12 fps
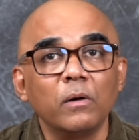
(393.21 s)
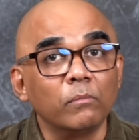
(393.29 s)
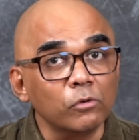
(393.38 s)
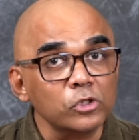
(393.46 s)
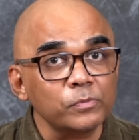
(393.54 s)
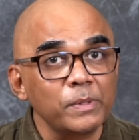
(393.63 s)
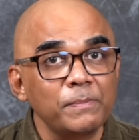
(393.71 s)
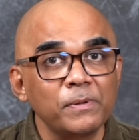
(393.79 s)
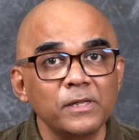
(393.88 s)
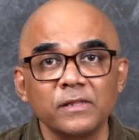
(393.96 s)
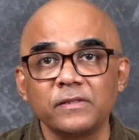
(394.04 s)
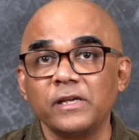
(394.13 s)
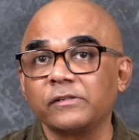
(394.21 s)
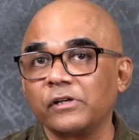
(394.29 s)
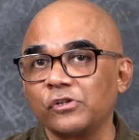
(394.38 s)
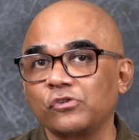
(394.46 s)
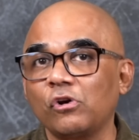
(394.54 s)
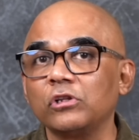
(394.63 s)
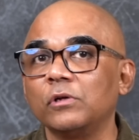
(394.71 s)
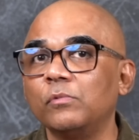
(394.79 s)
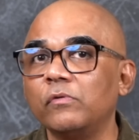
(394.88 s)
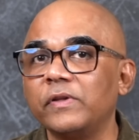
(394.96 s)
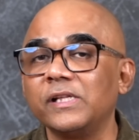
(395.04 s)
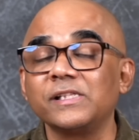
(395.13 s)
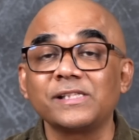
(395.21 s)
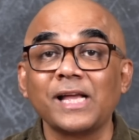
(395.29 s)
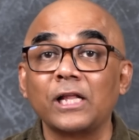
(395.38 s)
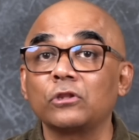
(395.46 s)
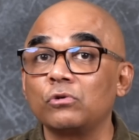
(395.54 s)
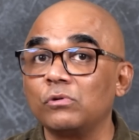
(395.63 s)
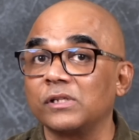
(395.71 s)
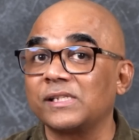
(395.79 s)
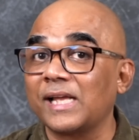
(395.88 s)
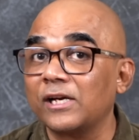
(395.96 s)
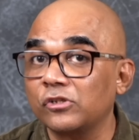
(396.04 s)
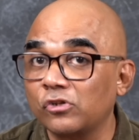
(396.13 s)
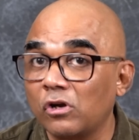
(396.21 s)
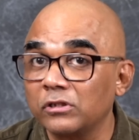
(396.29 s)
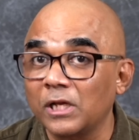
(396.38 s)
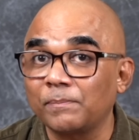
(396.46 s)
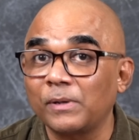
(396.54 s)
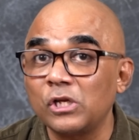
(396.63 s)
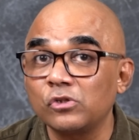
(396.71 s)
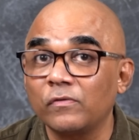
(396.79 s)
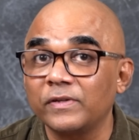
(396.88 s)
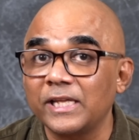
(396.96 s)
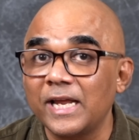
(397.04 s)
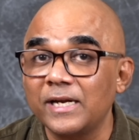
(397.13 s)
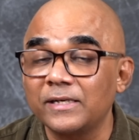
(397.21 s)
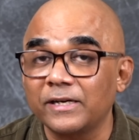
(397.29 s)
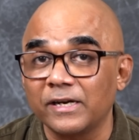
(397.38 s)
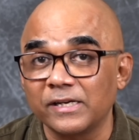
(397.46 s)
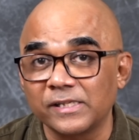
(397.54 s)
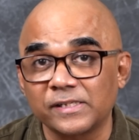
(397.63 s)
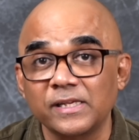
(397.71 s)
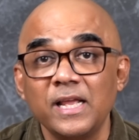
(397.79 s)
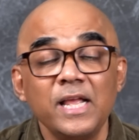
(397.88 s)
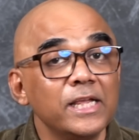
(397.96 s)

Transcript: Most people in the theater, I saw the movie and sat through the sad song that plays over the end credits.